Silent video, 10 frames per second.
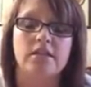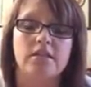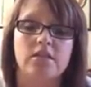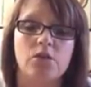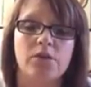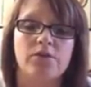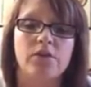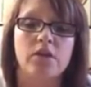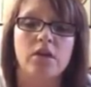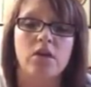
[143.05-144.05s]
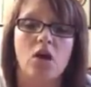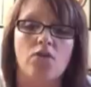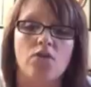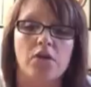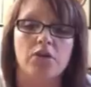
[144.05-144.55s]
And so we've
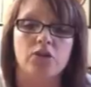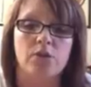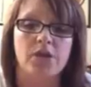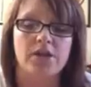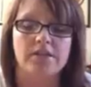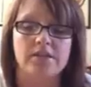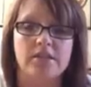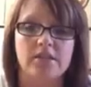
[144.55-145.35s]
overall dropped our incidence